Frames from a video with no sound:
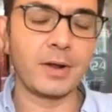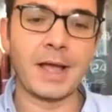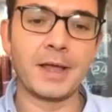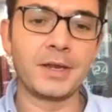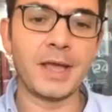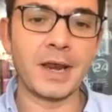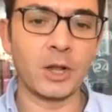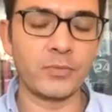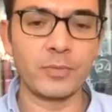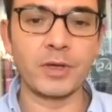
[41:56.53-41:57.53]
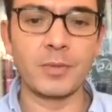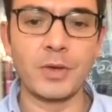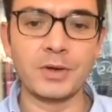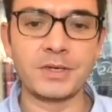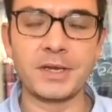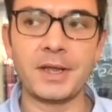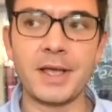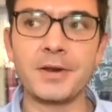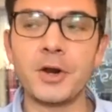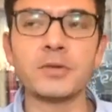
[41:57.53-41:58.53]
and he had help from the community.
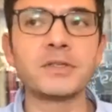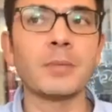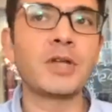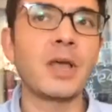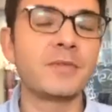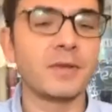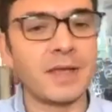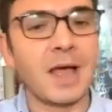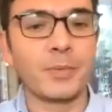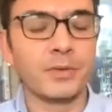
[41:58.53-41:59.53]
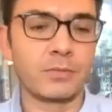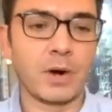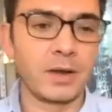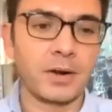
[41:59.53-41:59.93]
And sometimes this happens, right?